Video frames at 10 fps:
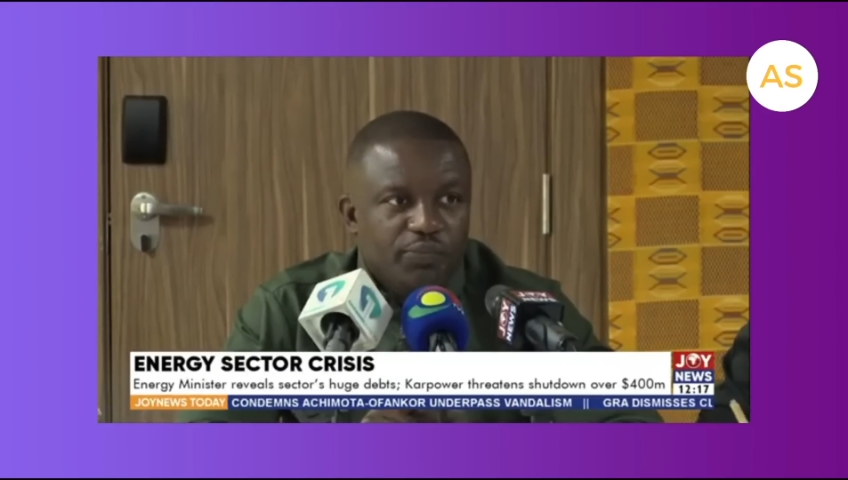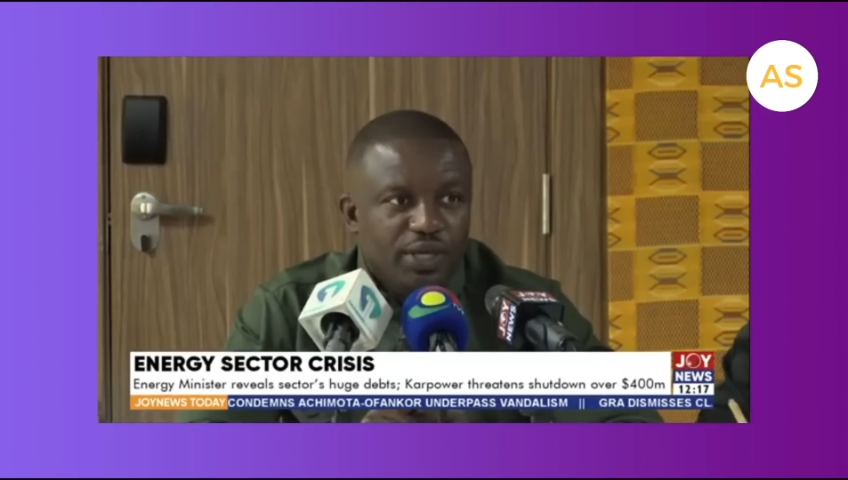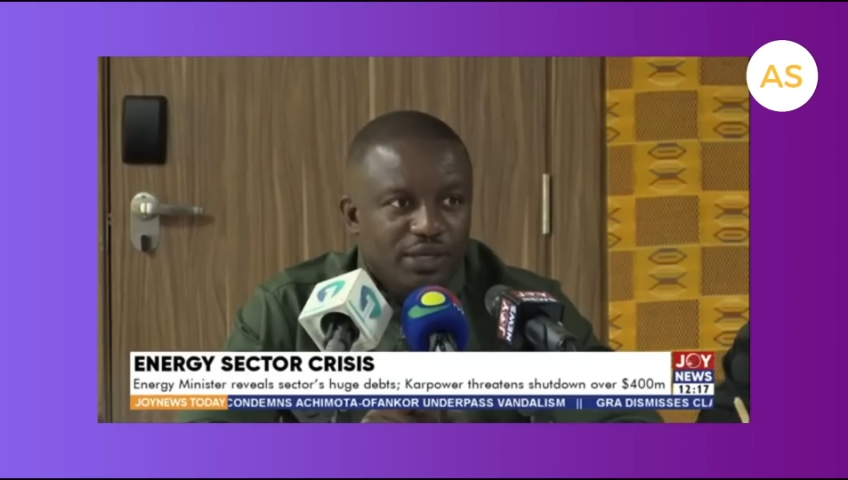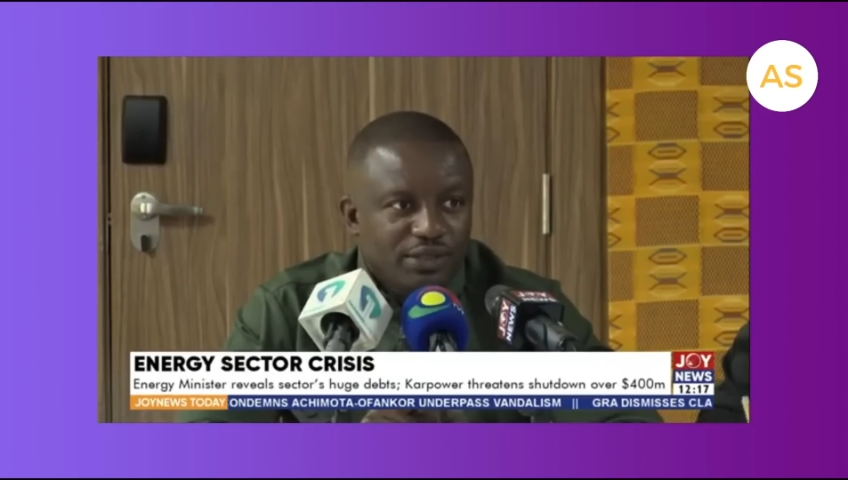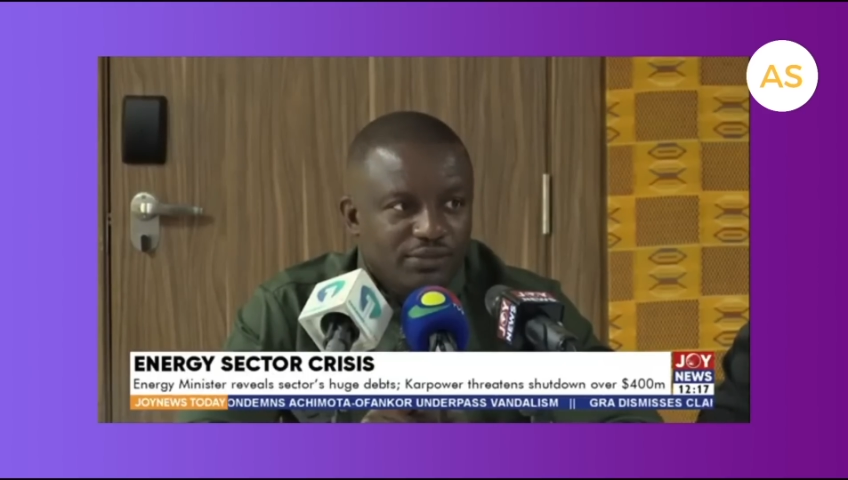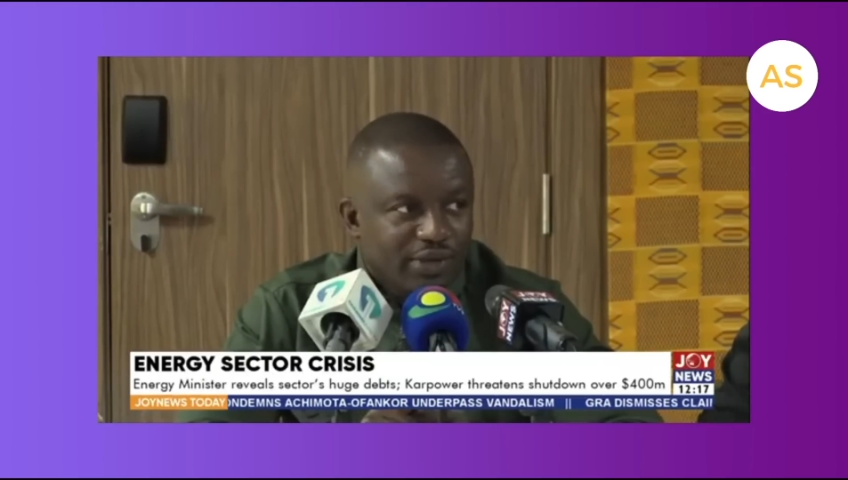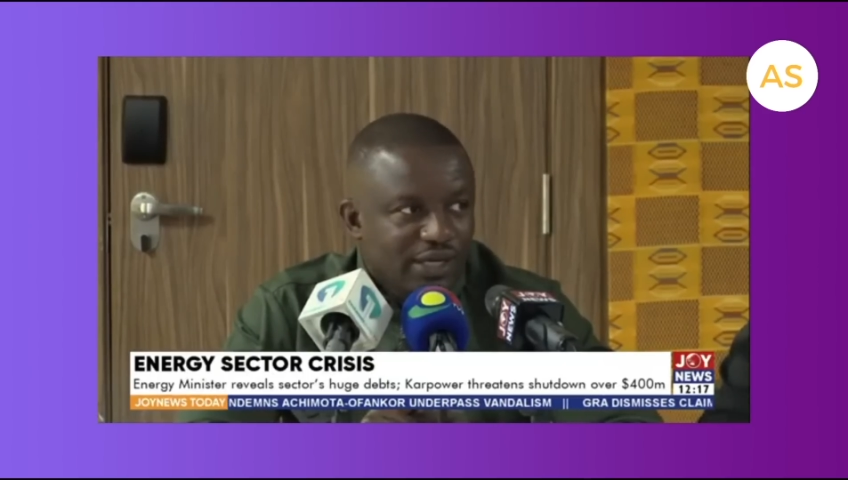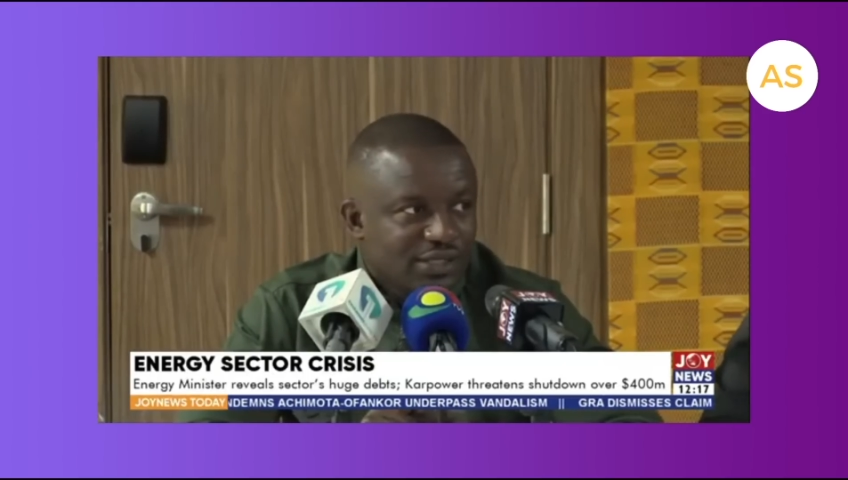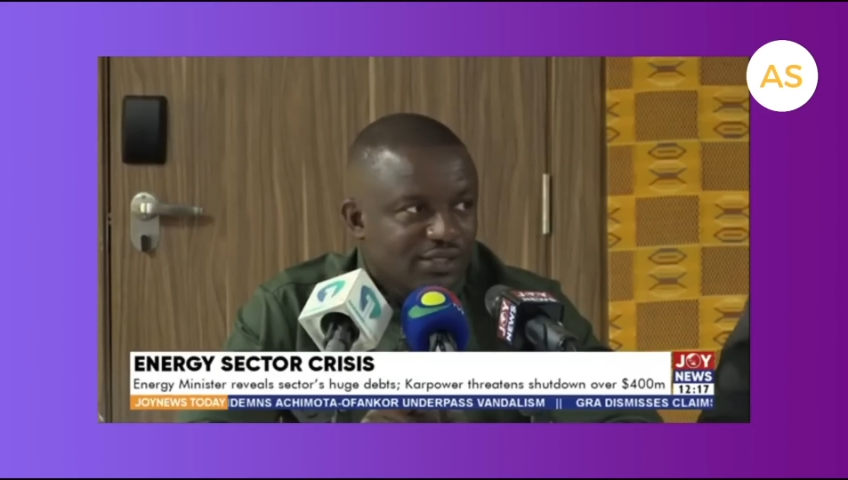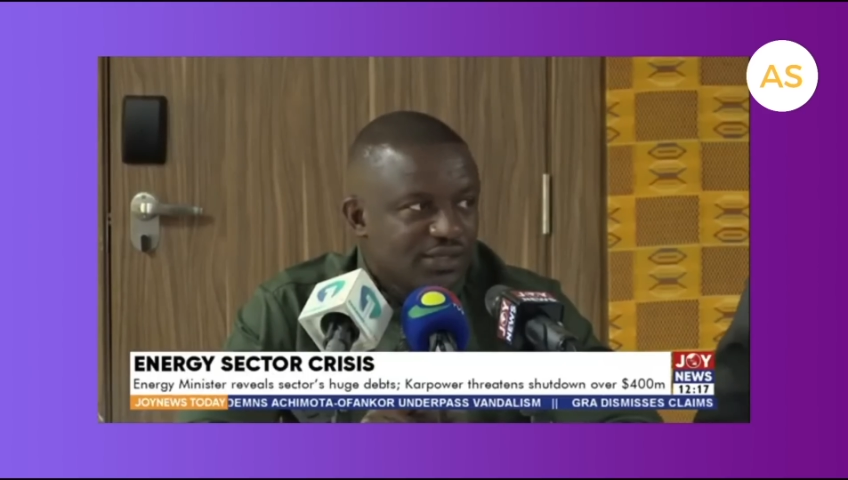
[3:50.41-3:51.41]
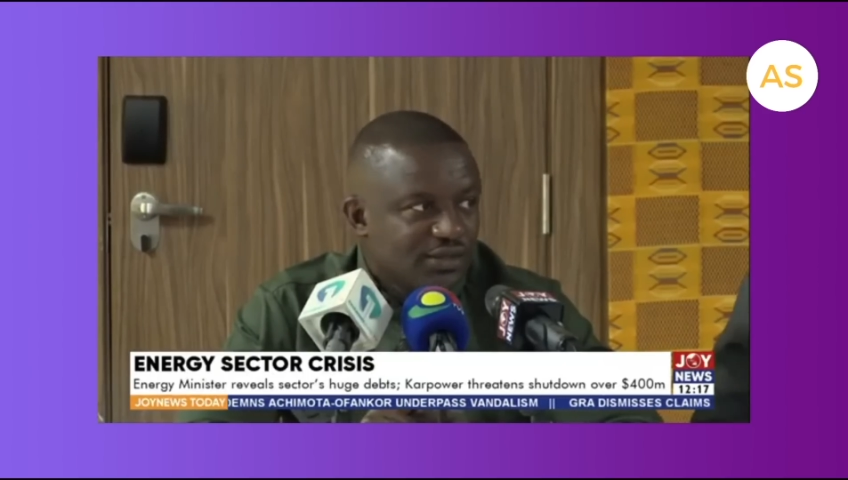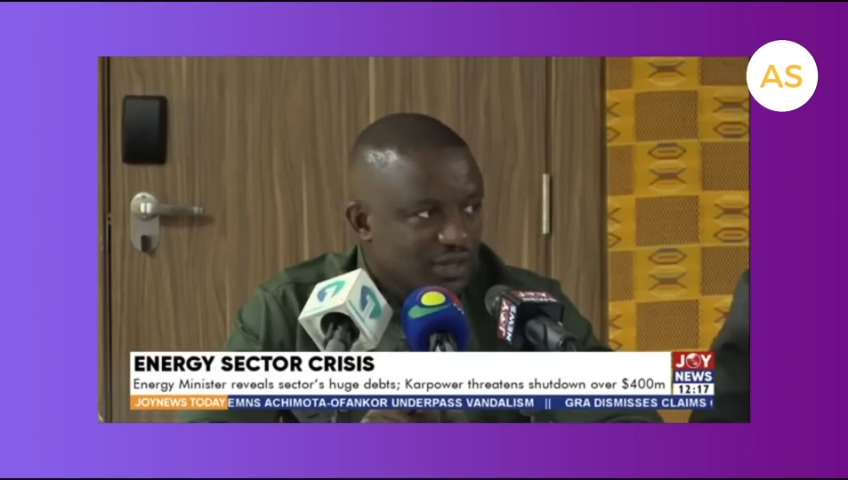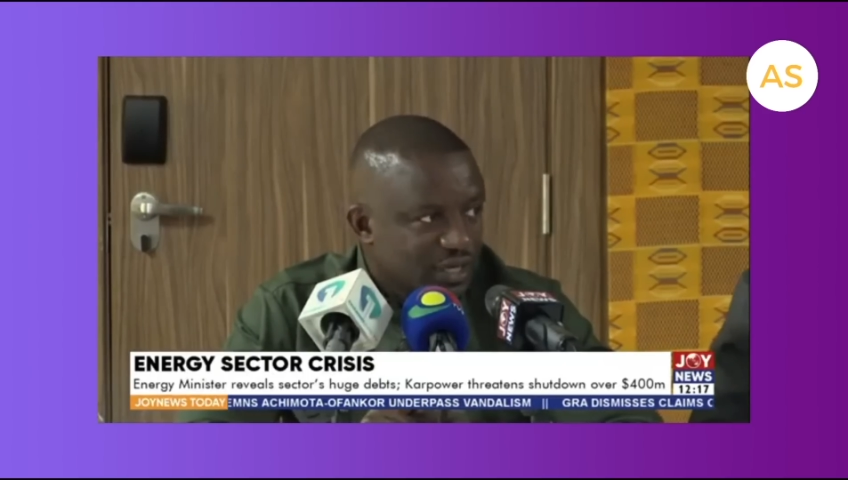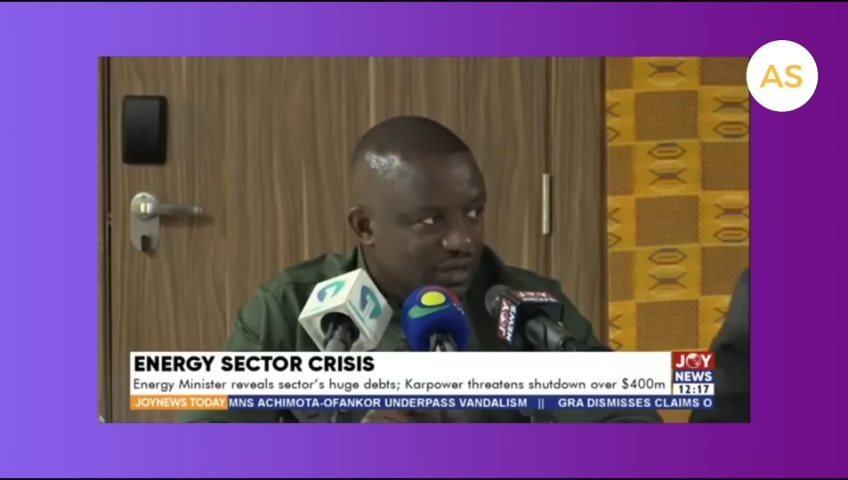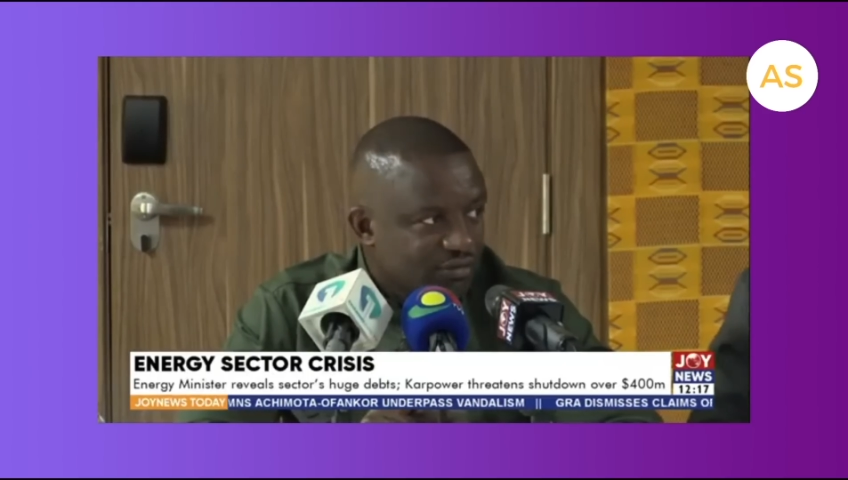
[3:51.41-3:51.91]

paid by the central